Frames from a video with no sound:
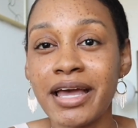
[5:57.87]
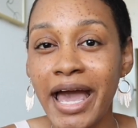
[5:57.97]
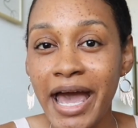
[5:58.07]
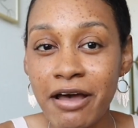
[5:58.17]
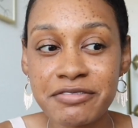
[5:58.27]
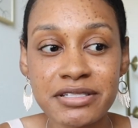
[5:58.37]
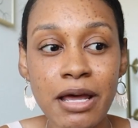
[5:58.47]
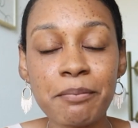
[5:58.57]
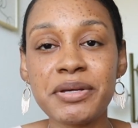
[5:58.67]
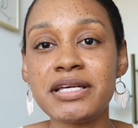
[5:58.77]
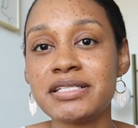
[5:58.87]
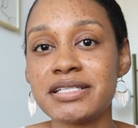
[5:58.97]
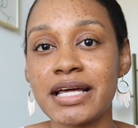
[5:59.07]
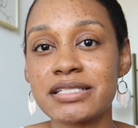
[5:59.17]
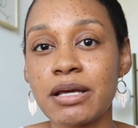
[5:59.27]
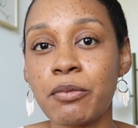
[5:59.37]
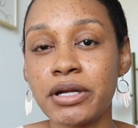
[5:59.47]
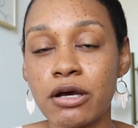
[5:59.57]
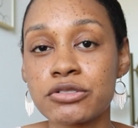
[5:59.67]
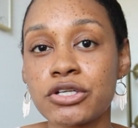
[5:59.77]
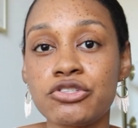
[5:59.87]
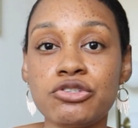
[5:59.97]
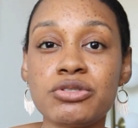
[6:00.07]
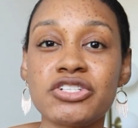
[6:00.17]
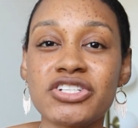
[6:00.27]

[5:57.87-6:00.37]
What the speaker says: have some pieces that someone else can do to